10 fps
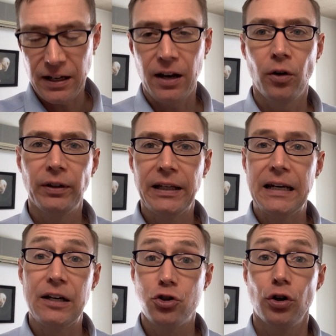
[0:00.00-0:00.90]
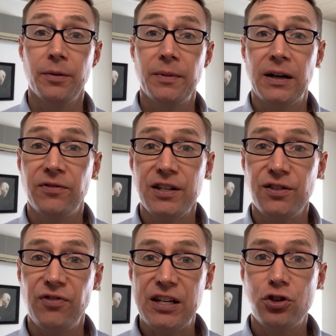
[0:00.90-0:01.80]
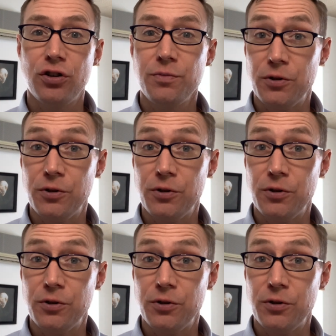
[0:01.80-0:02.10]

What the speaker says: not only an enjoyment of these features,